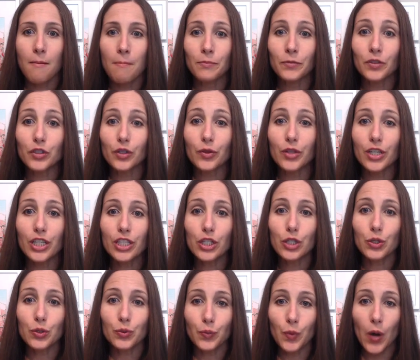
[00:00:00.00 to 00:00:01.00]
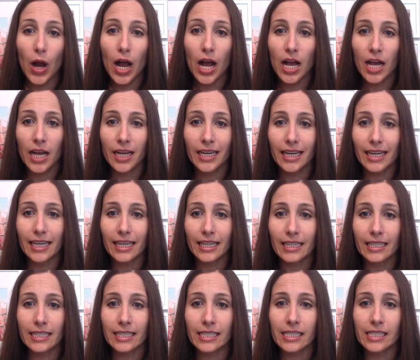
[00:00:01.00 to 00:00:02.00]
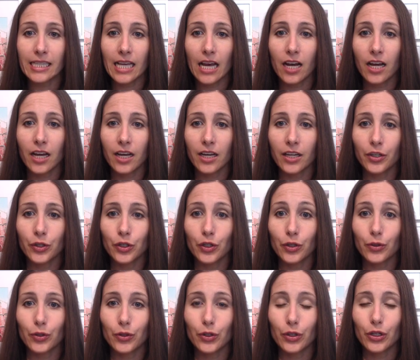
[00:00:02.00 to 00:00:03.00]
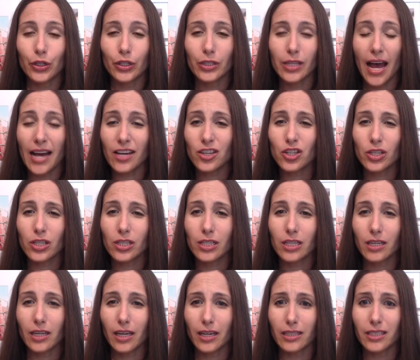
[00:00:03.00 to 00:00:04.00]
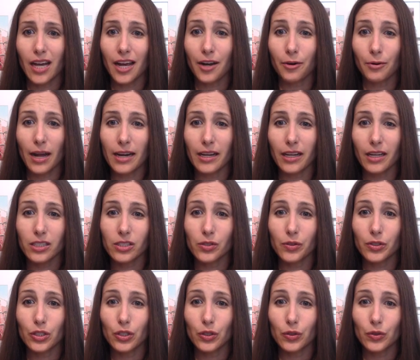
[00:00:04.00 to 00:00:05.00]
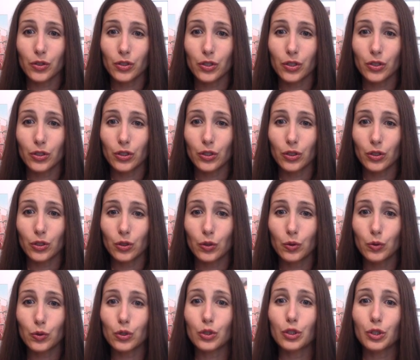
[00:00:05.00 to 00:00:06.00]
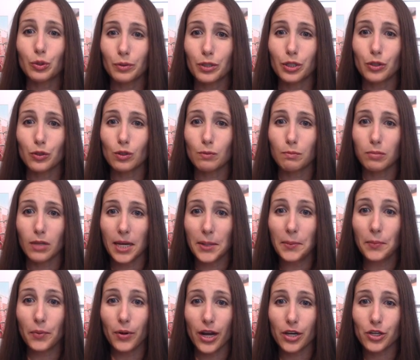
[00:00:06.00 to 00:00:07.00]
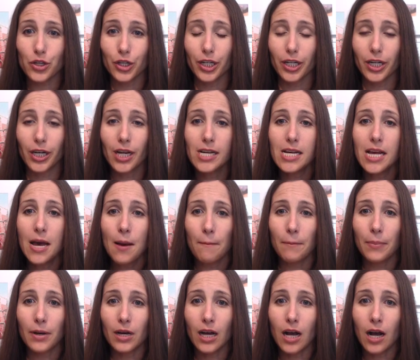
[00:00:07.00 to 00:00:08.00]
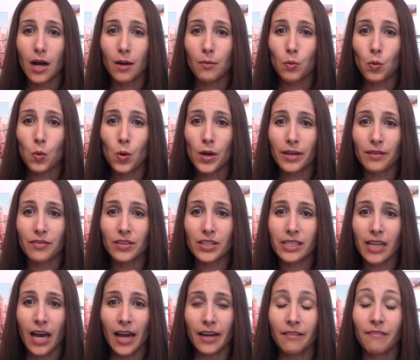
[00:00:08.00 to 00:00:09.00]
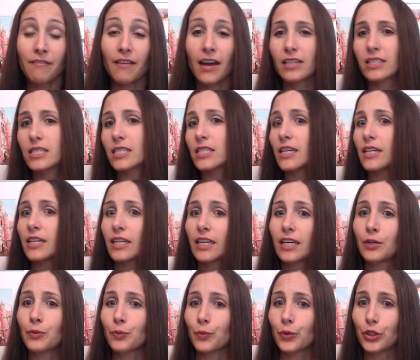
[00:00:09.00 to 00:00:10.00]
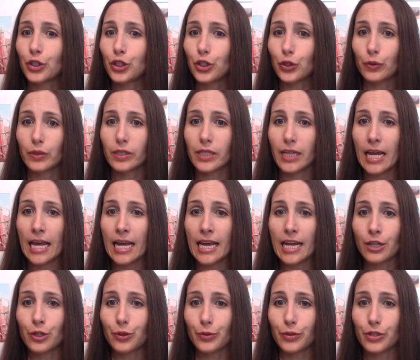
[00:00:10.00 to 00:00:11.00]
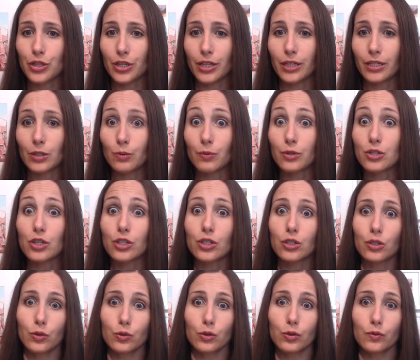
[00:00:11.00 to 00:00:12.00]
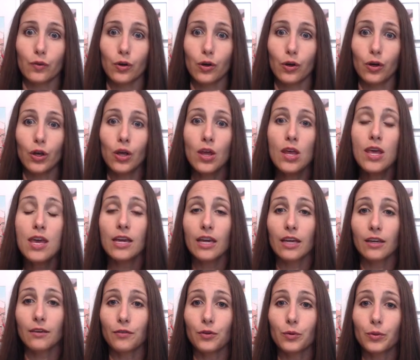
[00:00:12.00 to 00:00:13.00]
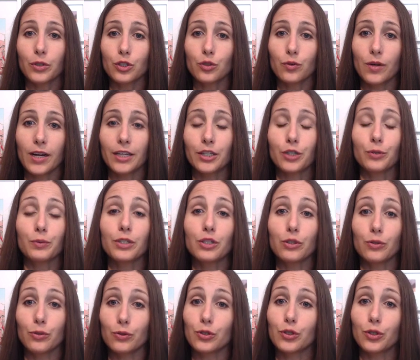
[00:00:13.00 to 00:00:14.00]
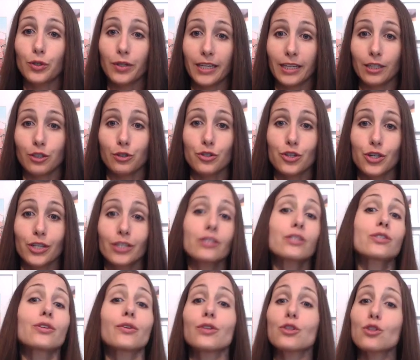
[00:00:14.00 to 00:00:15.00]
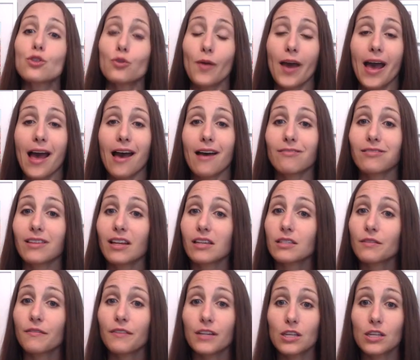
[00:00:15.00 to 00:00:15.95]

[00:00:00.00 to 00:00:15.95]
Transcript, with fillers: So this drug is actually a diuretic, so it's used usually to reduce blood pressure. But one of the side effects is that it can reduce androgens, which is useful if you are trying to reduce your androgens so that you have less